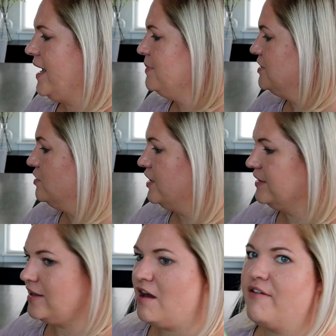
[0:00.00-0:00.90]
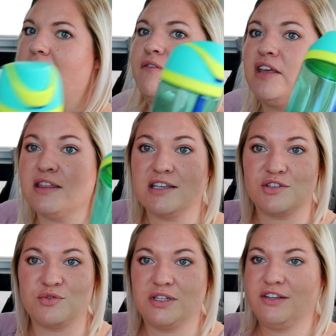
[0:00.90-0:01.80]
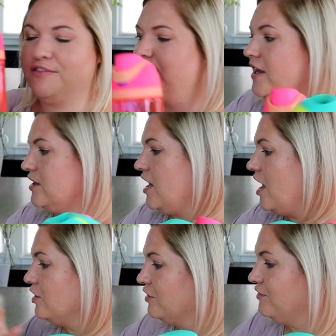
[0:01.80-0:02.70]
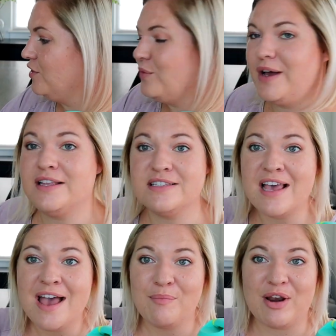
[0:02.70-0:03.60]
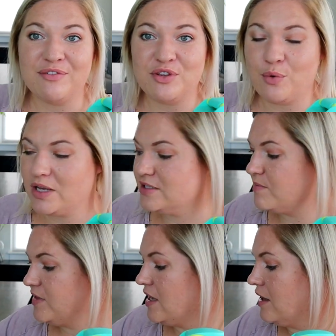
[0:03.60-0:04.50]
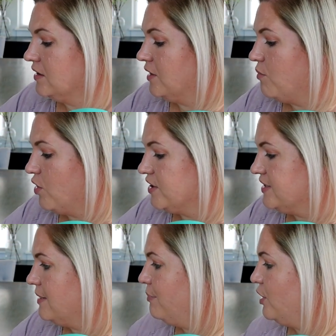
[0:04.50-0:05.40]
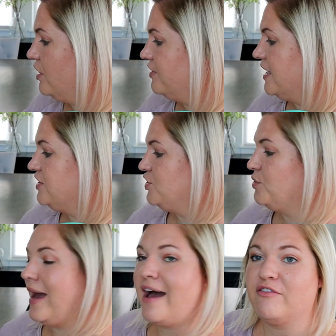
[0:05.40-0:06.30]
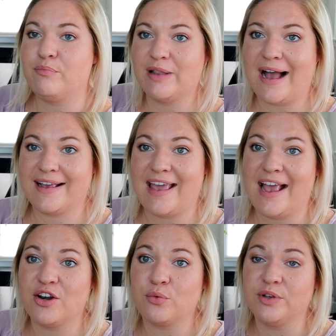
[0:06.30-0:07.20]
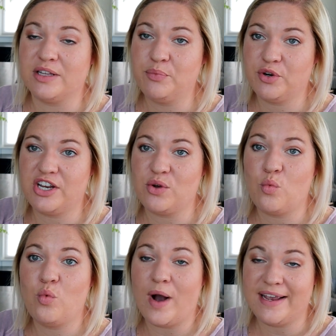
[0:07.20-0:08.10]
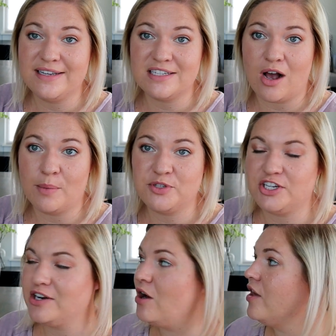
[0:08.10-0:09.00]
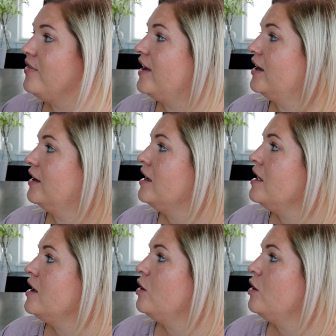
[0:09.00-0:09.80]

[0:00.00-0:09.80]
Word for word: I absolutely love having these really fun, colorful ones, but if you want something a little more simple, they do have black and a really pretty white option on their